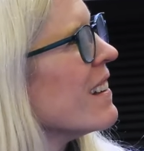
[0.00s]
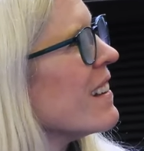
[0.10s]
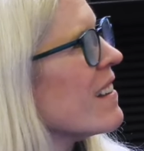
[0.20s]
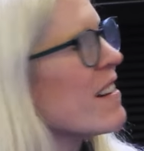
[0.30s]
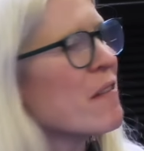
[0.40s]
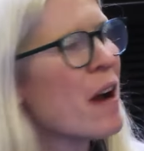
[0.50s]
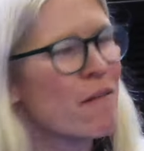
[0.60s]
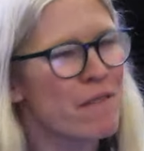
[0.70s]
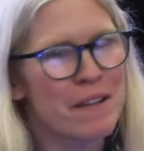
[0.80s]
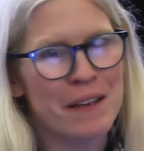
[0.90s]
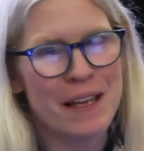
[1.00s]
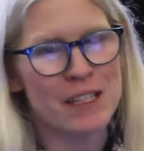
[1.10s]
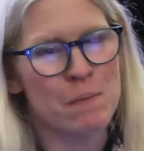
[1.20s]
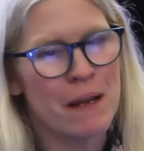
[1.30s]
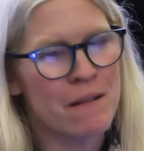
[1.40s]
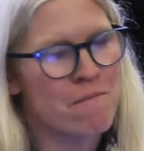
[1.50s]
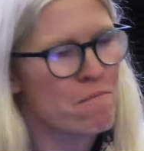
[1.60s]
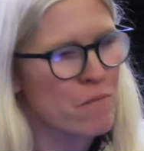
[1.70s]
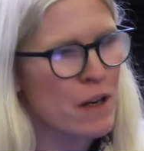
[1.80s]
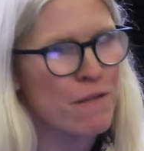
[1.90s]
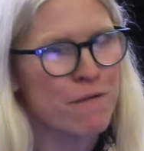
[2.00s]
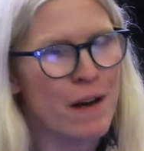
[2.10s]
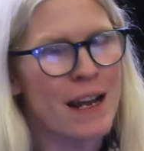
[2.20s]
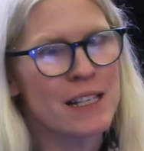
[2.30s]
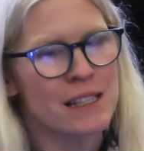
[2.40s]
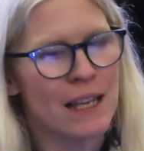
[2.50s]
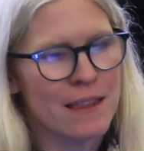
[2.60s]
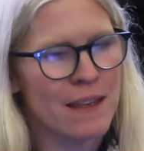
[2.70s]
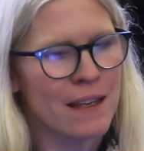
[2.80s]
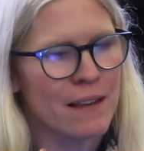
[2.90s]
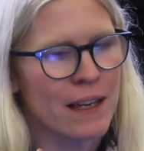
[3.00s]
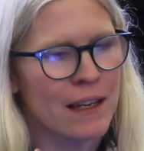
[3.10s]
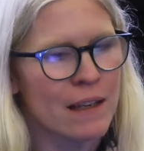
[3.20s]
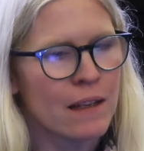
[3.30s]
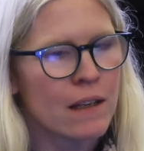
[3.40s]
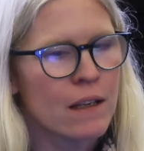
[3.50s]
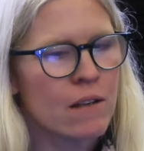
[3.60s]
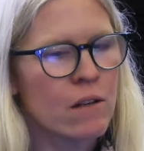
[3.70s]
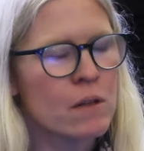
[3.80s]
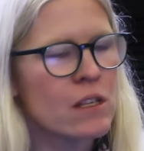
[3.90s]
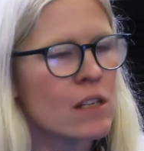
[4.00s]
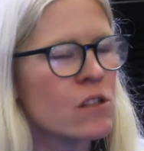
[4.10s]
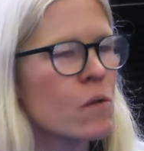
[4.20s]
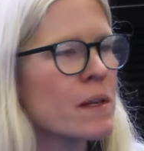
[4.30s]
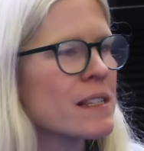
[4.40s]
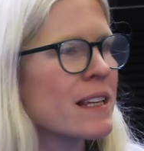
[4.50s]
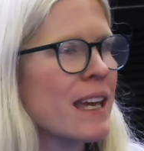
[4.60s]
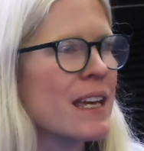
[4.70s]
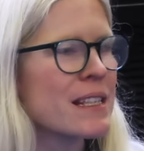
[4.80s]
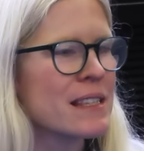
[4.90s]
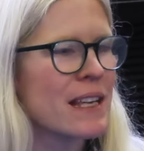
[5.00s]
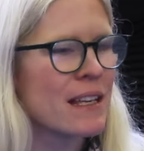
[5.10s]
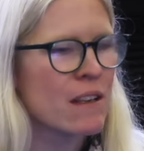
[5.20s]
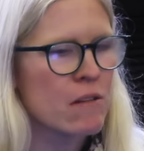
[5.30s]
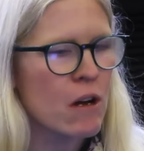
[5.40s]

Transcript: Not really. It's been rephrased, and I think it's always the case that